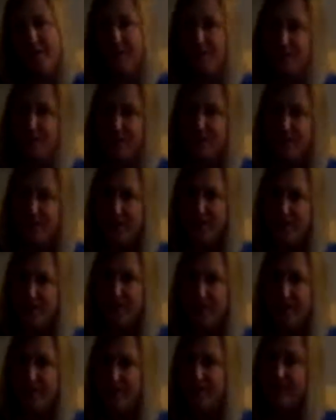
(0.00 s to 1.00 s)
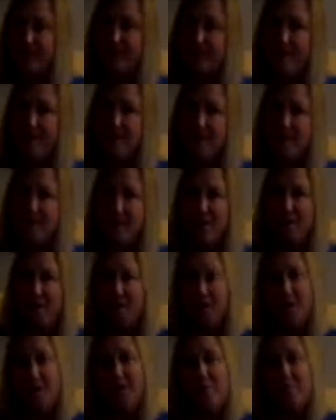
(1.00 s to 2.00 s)
of their judgments
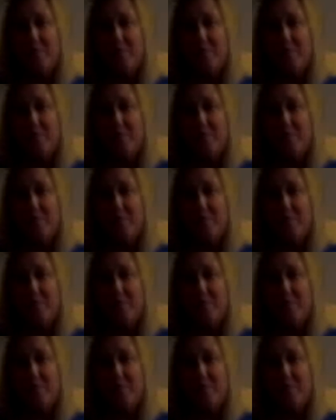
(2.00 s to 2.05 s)
or